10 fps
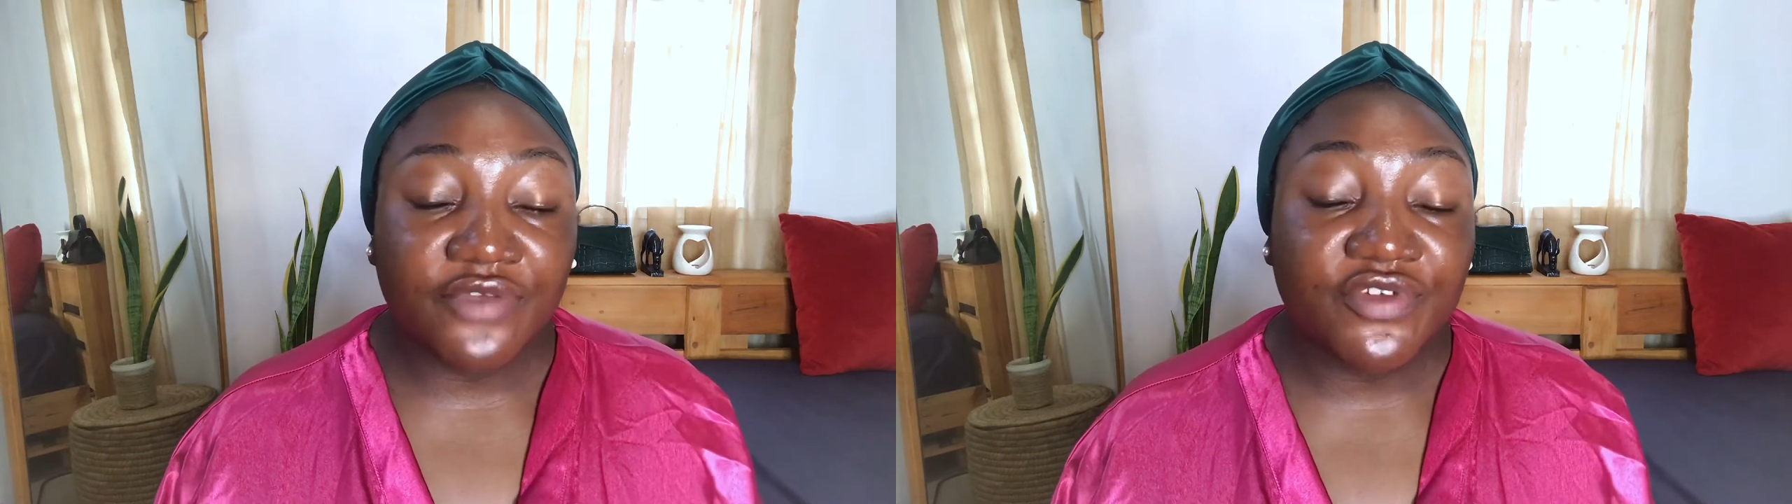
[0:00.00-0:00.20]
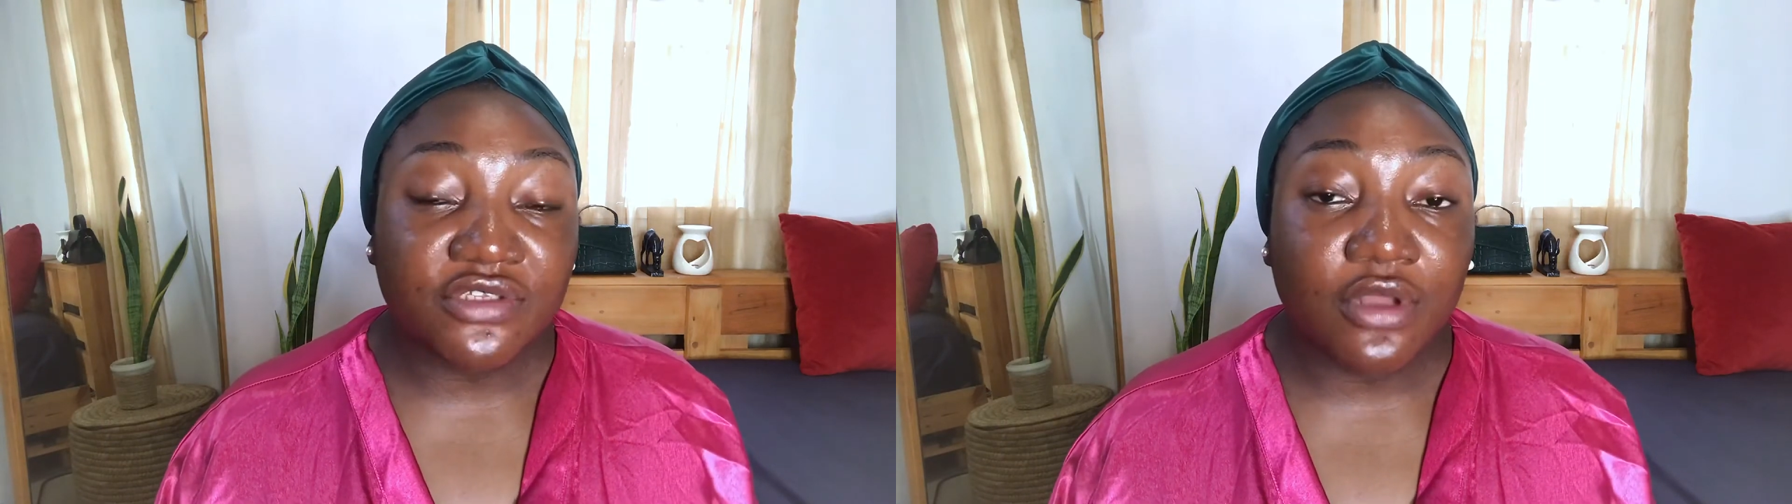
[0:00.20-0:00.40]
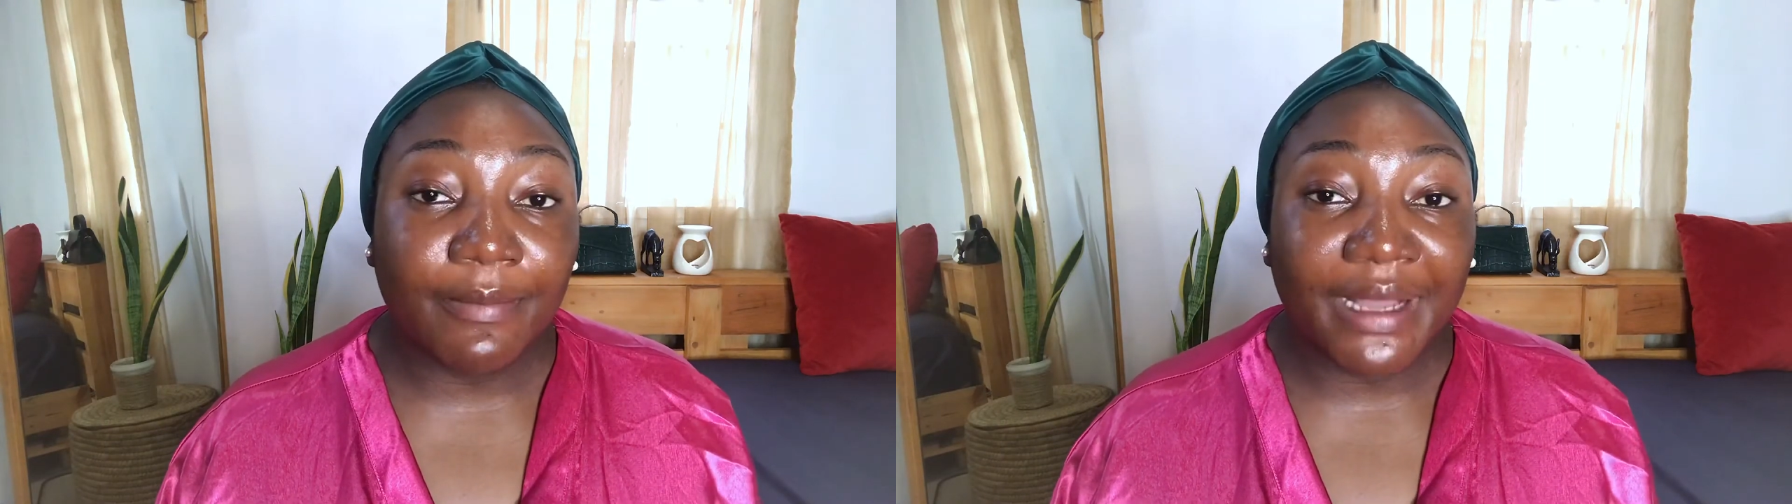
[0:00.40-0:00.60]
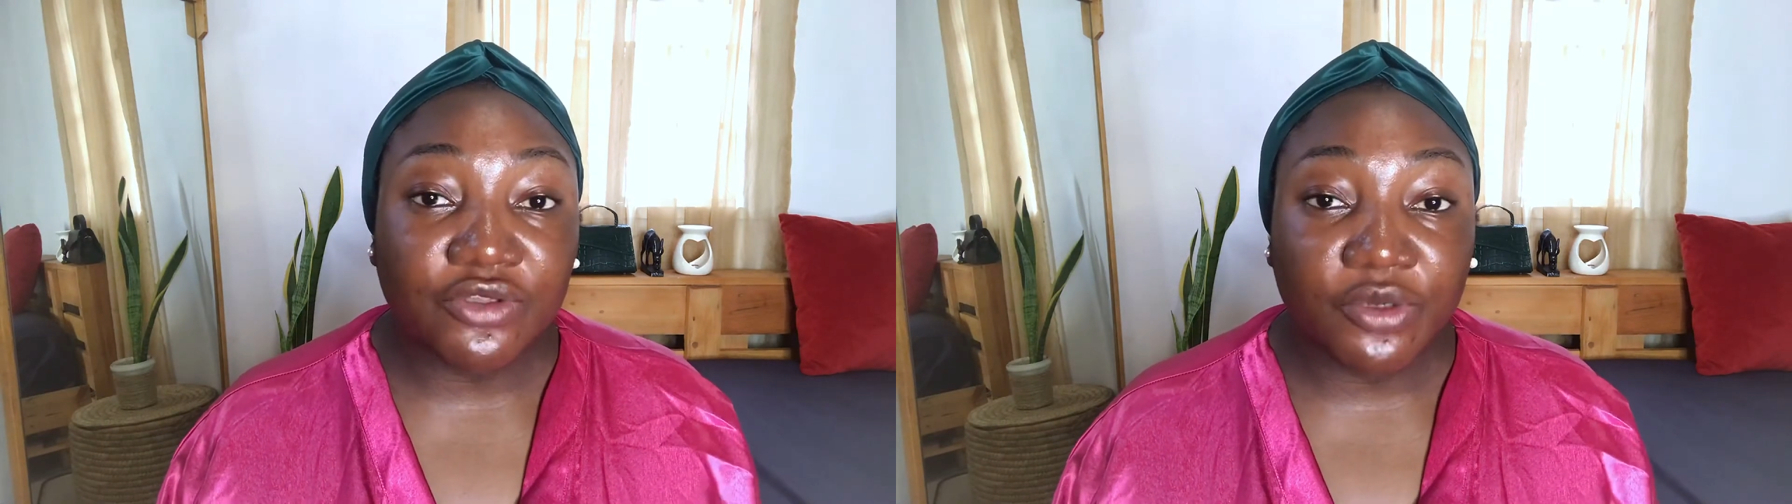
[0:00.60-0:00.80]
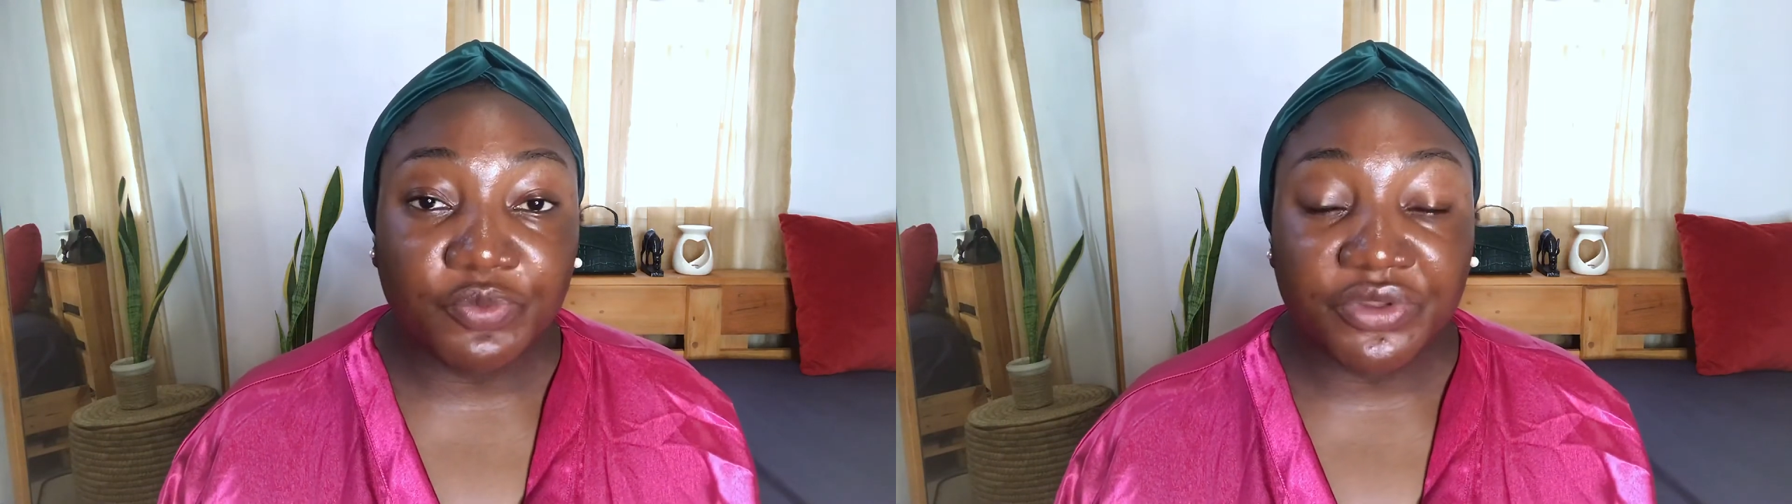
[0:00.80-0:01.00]
it's not backed
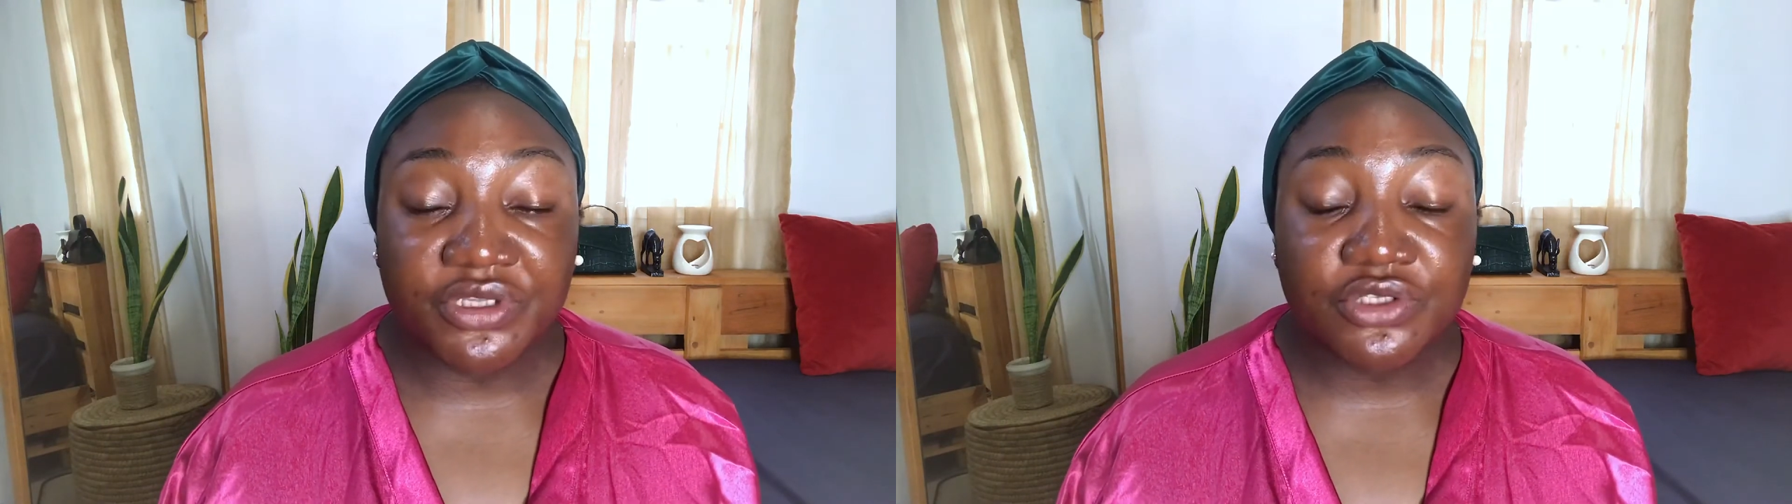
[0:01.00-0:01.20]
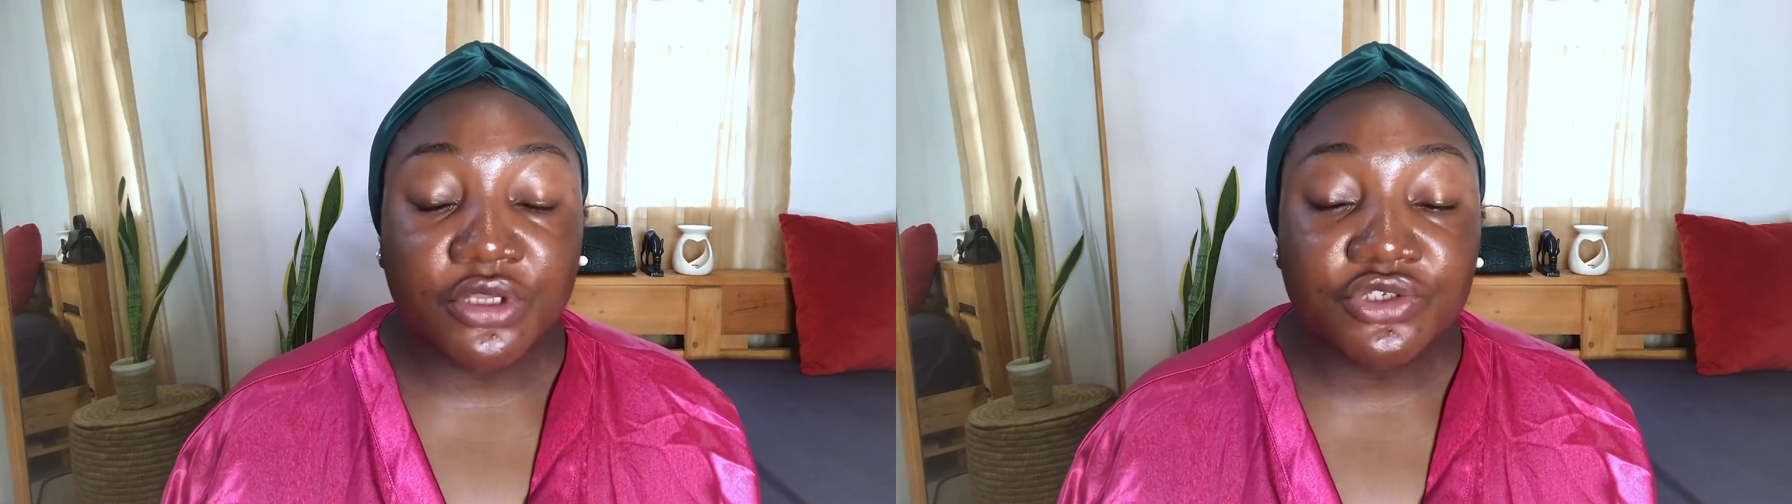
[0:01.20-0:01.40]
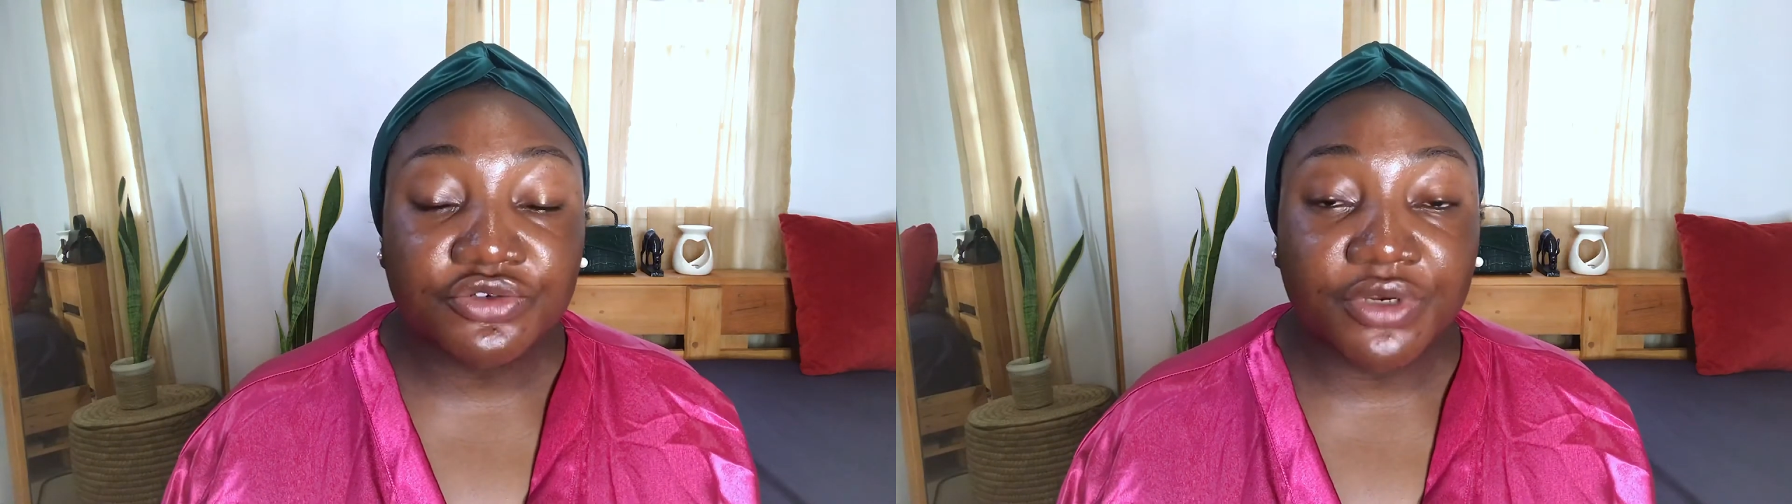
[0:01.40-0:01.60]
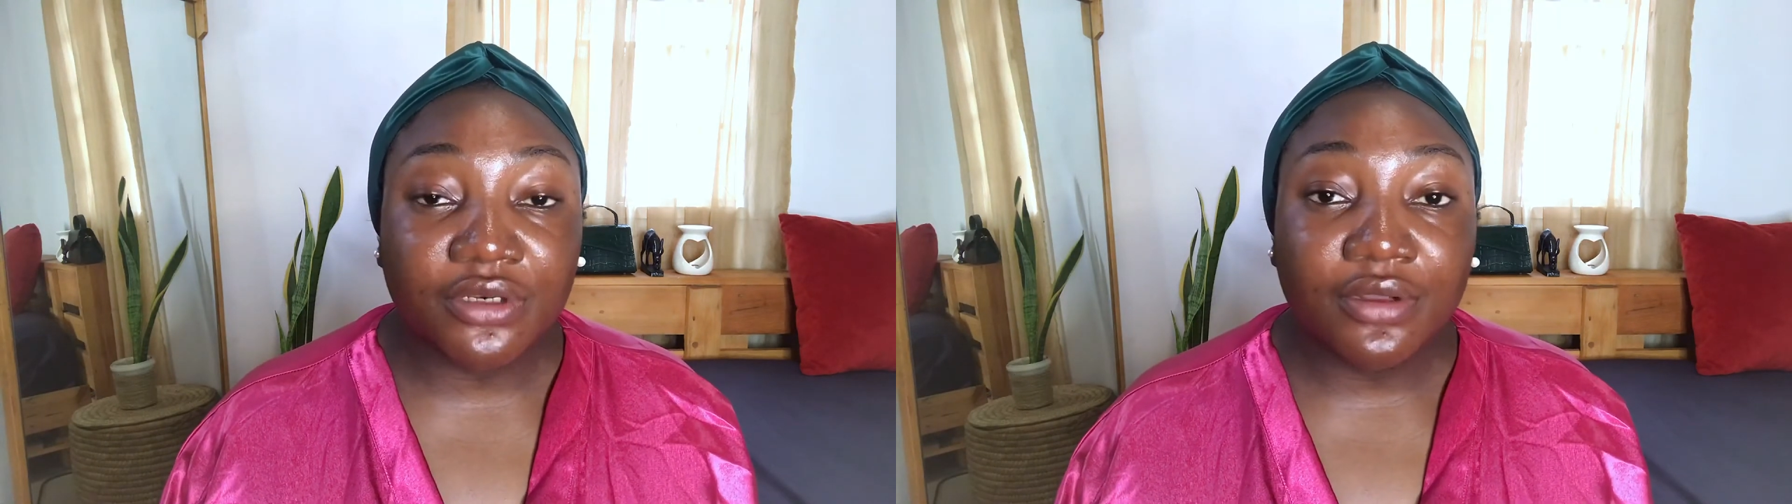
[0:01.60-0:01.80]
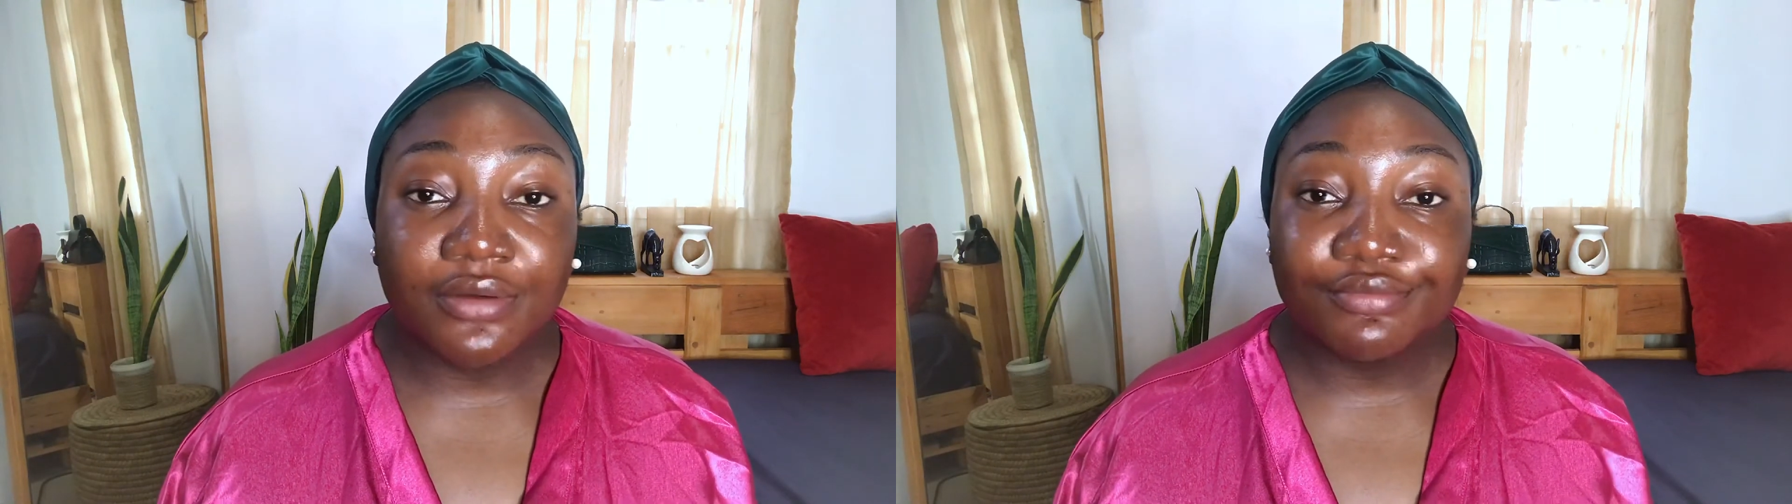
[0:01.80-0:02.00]
up with a sunscreen,